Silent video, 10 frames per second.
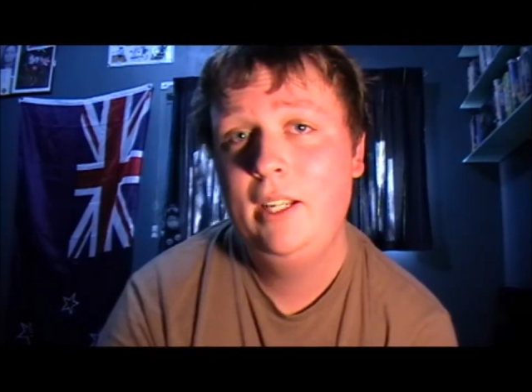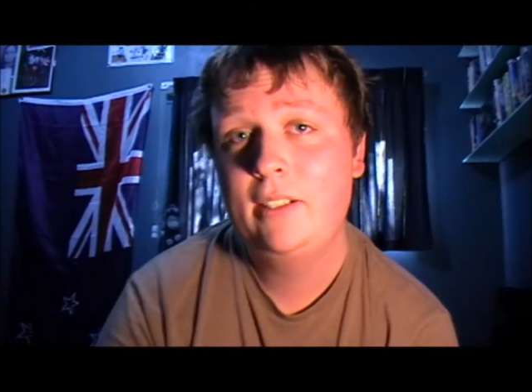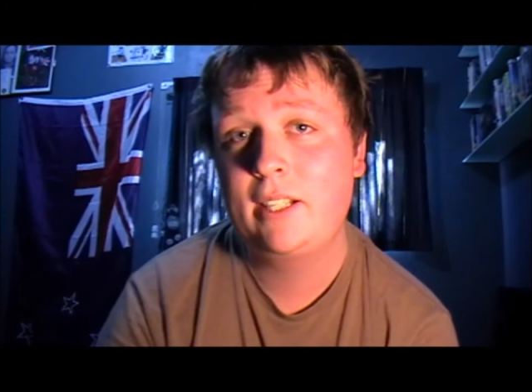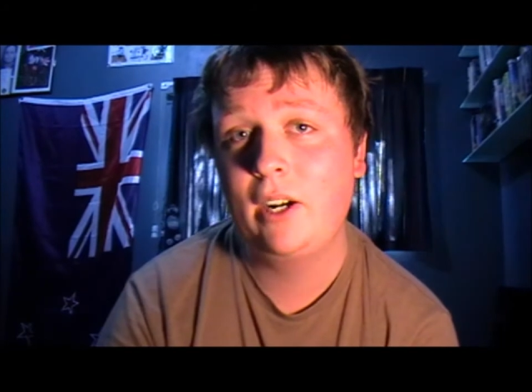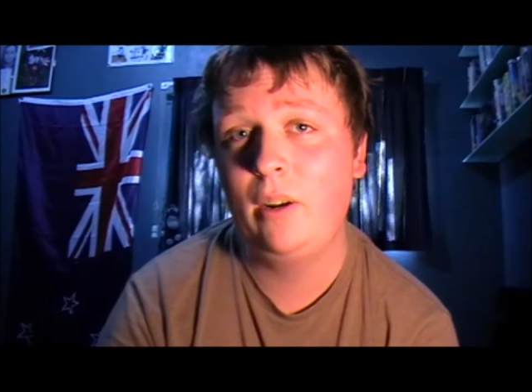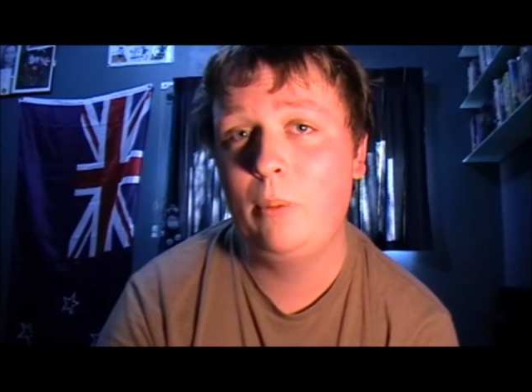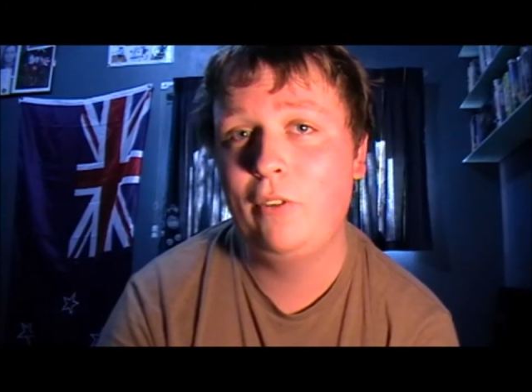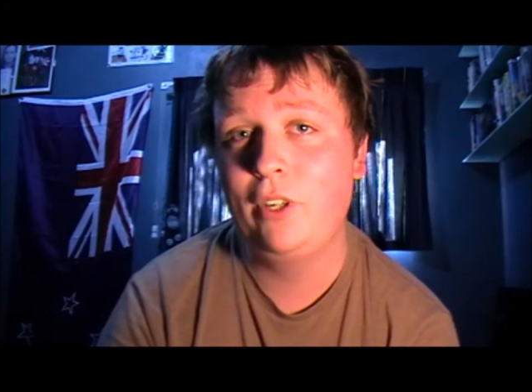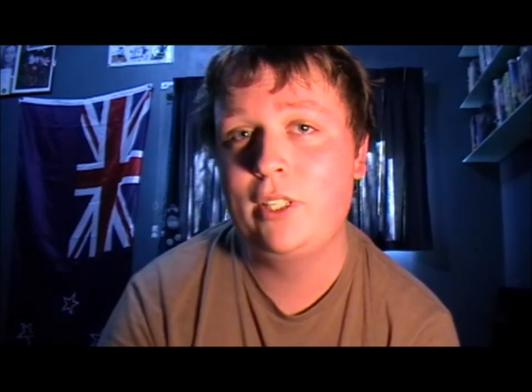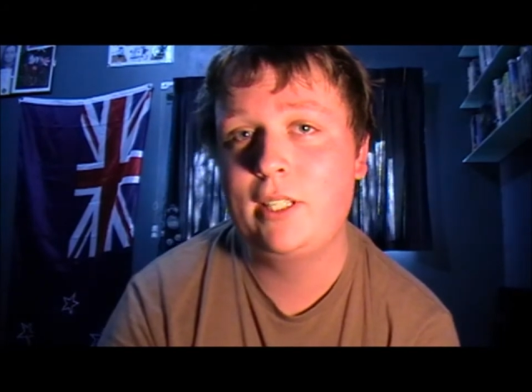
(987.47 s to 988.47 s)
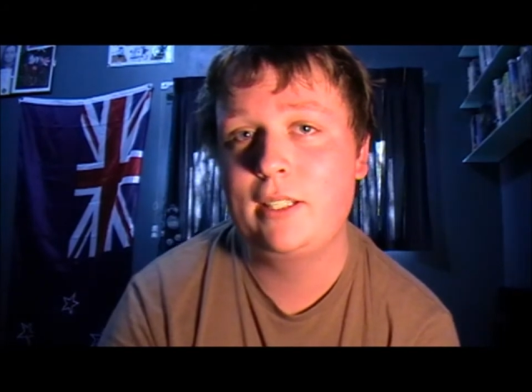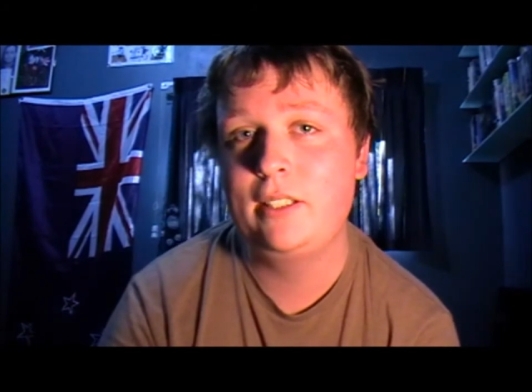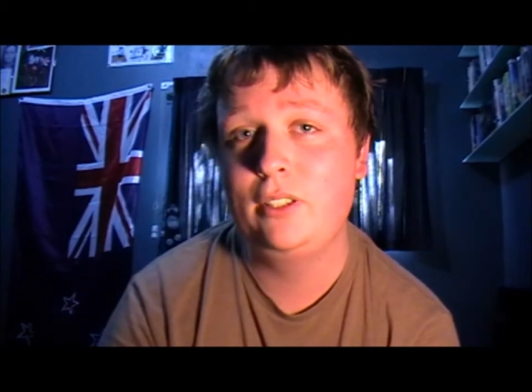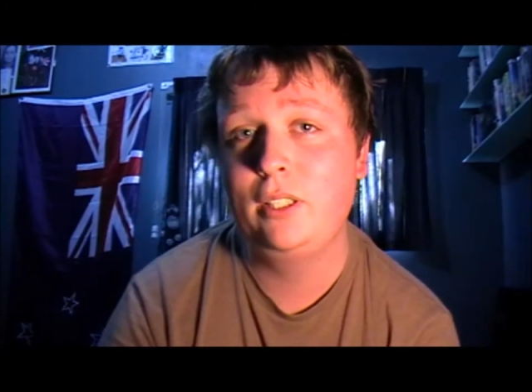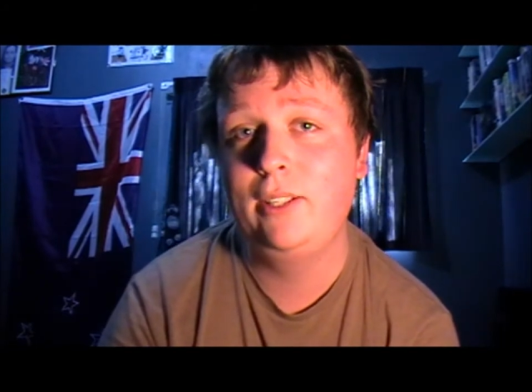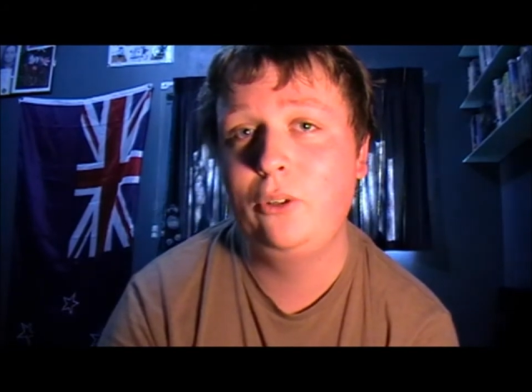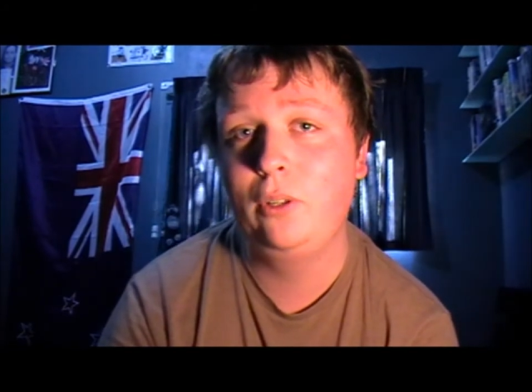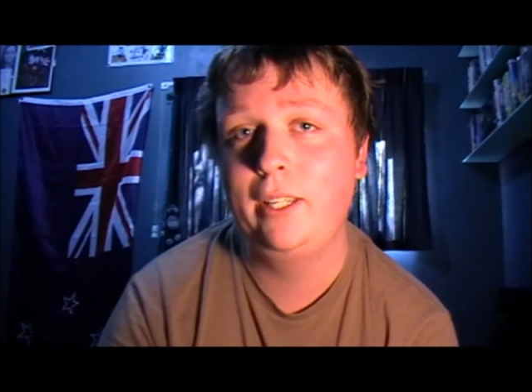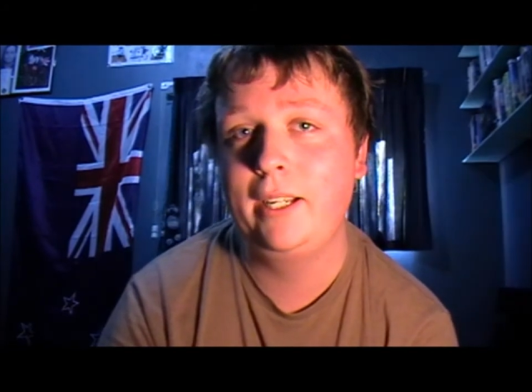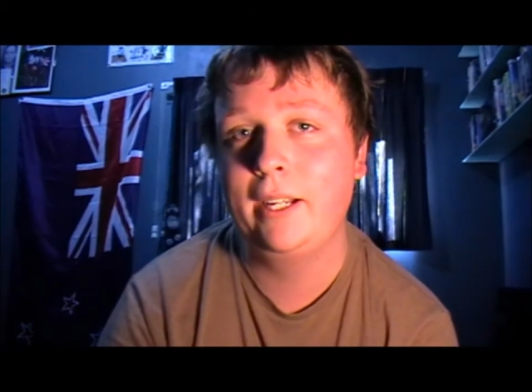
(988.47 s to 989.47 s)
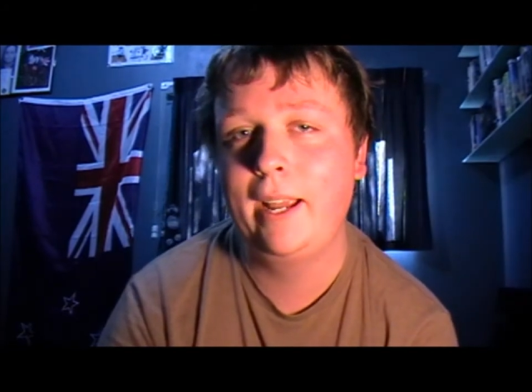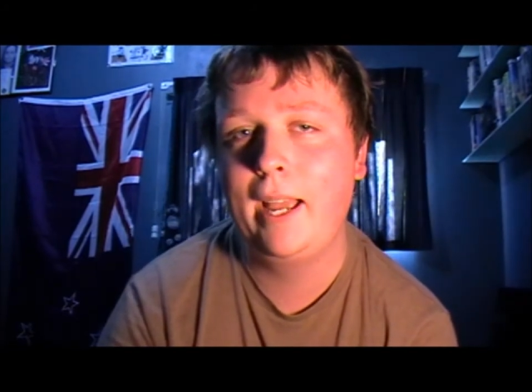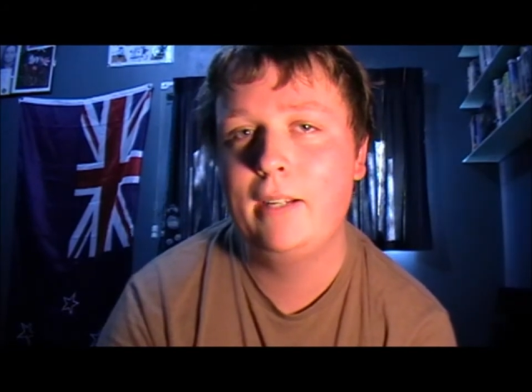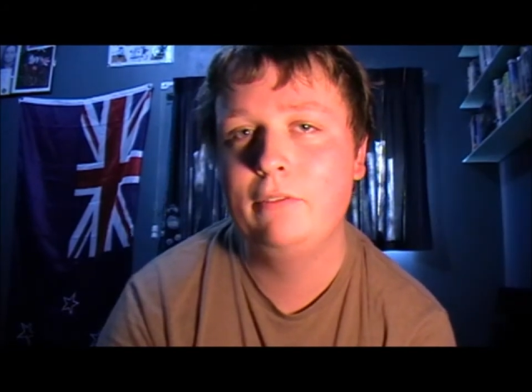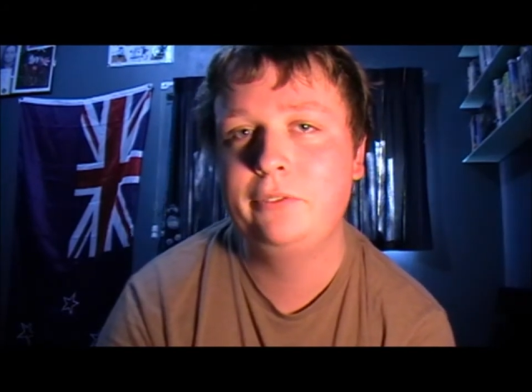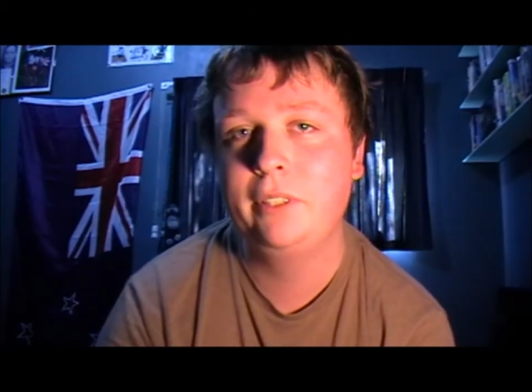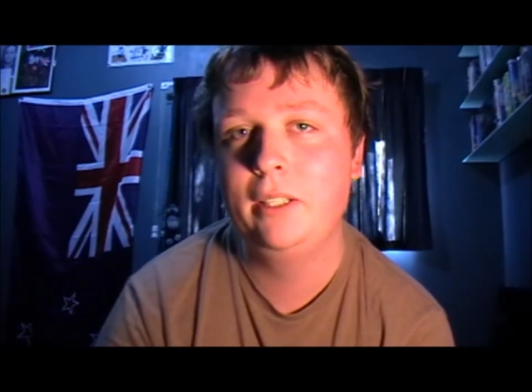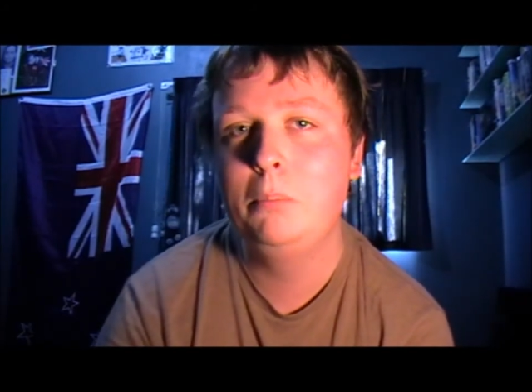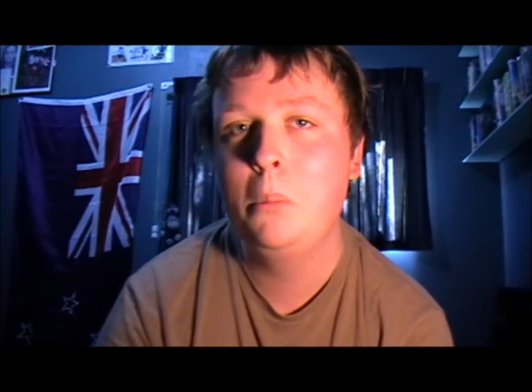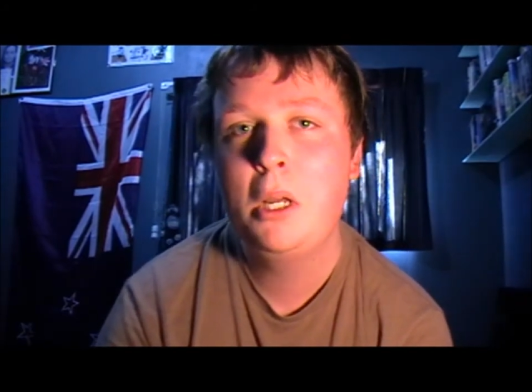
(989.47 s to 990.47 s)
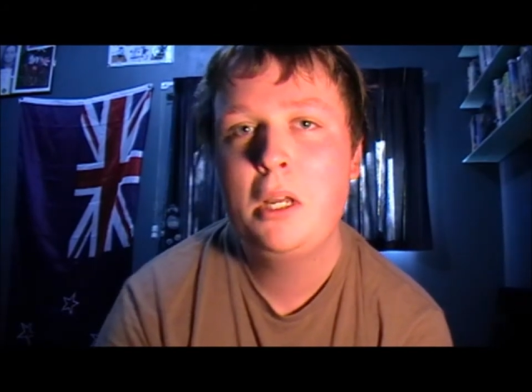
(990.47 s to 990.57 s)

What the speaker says: Scary Movie 6 is literally gonna have the